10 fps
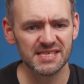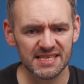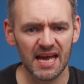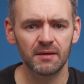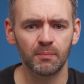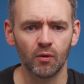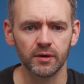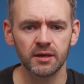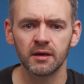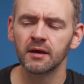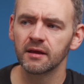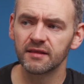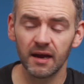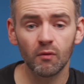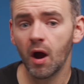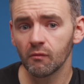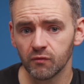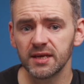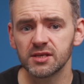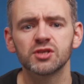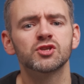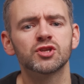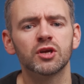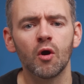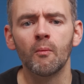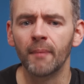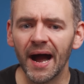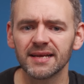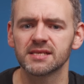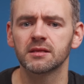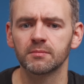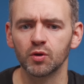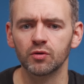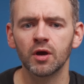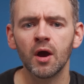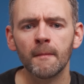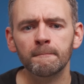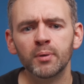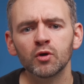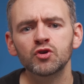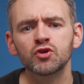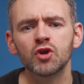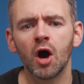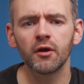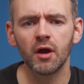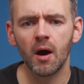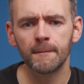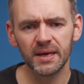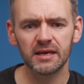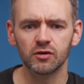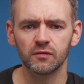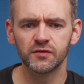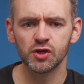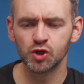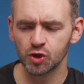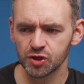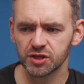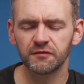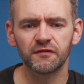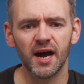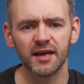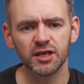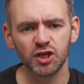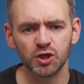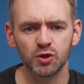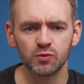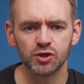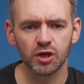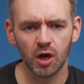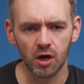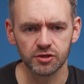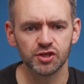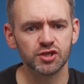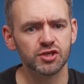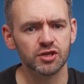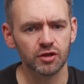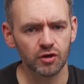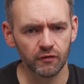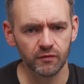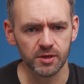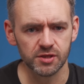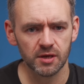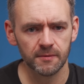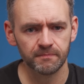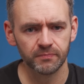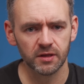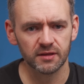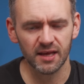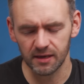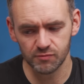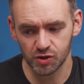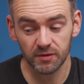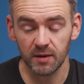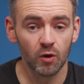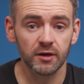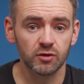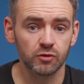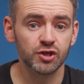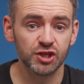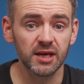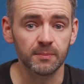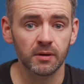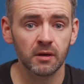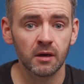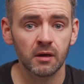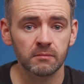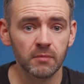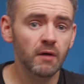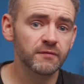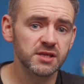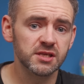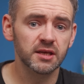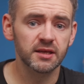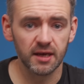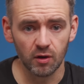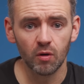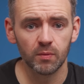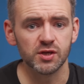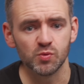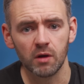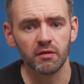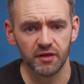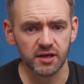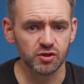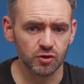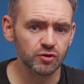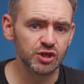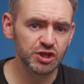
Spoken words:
standpoint, there are reasons to go back to the moon, but none are big enough to justify the huge costs to the government. So they want it done cheap. Obviously, they always want things done